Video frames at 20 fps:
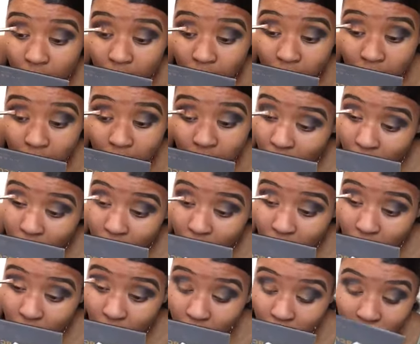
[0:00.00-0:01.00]

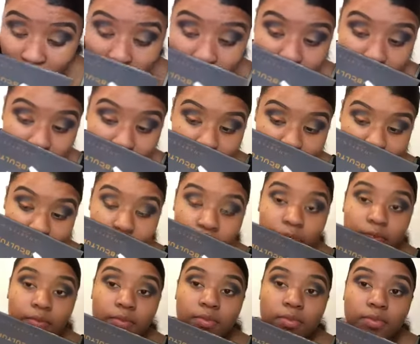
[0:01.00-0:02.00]

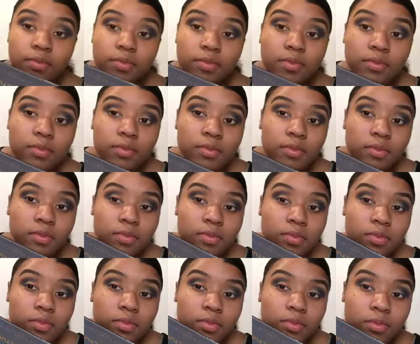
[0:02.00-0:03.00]

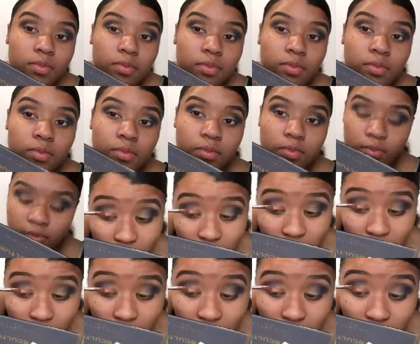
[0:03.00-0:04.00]

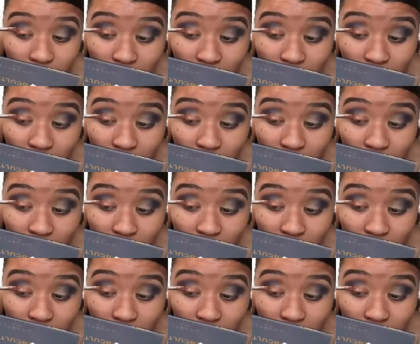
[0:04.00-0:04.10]
No one is speaking in this clip.